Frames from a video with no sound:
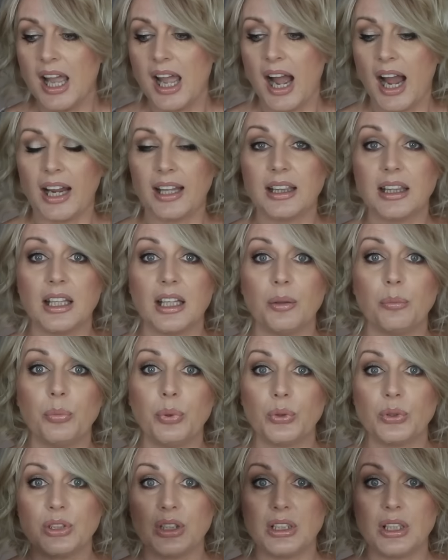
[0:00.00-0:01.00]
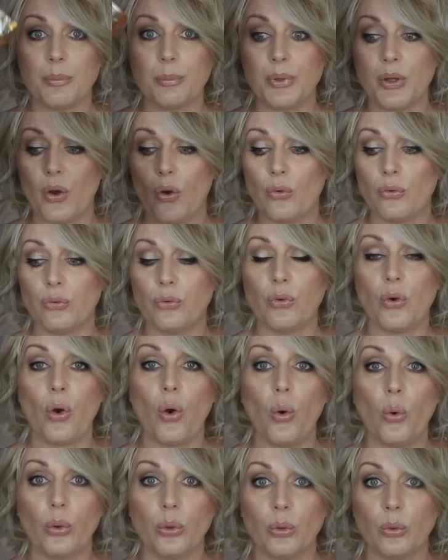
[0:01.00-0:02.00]
I think putting a bit of
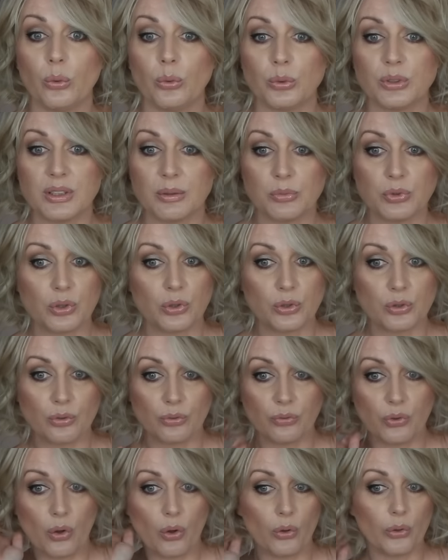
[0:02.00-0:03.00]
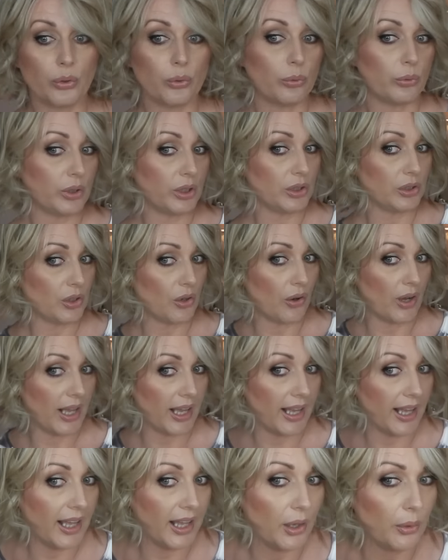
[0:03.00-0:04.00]
oil, some sort of oil in your
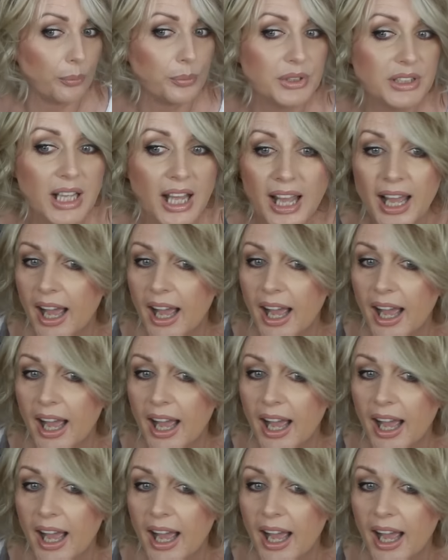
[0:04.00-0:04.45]
hair helps.